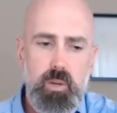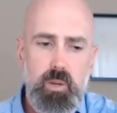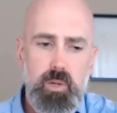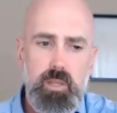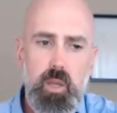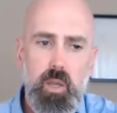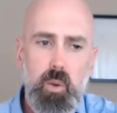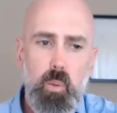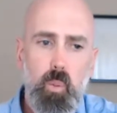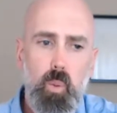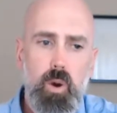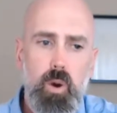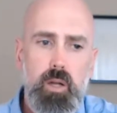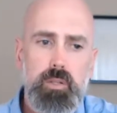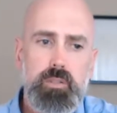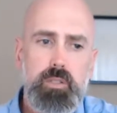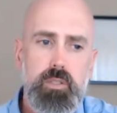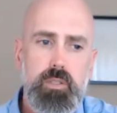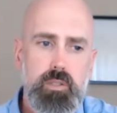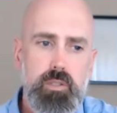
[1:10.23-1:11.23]
And what they
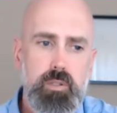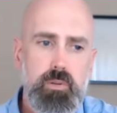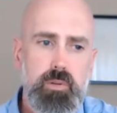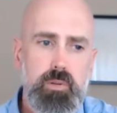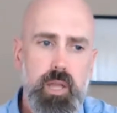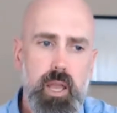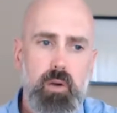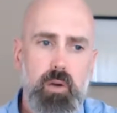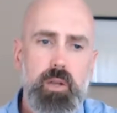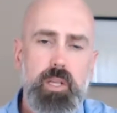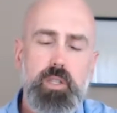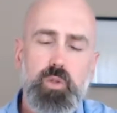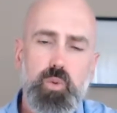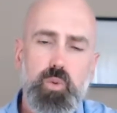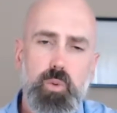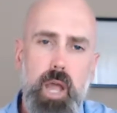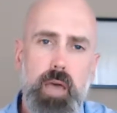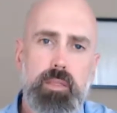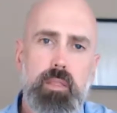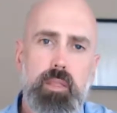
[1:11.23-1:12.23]
want to do now is,
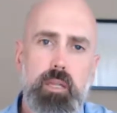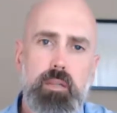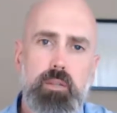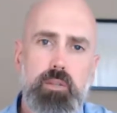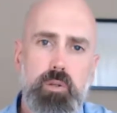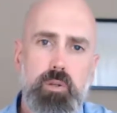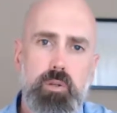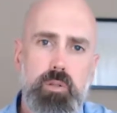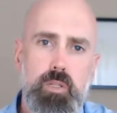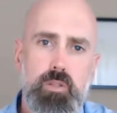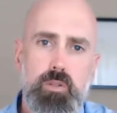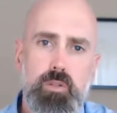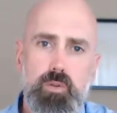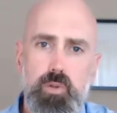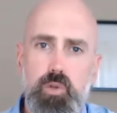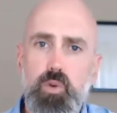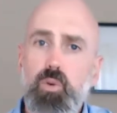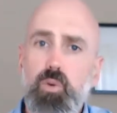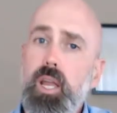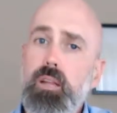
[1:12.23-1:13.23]
rather than do this through
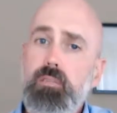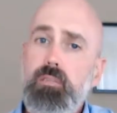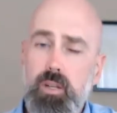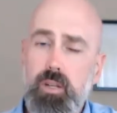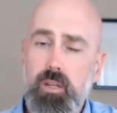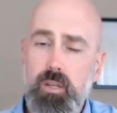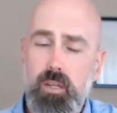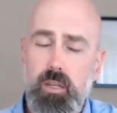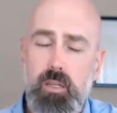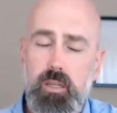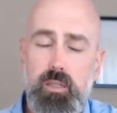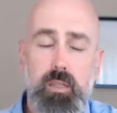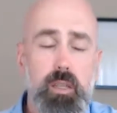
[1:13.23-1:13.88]
grant funding,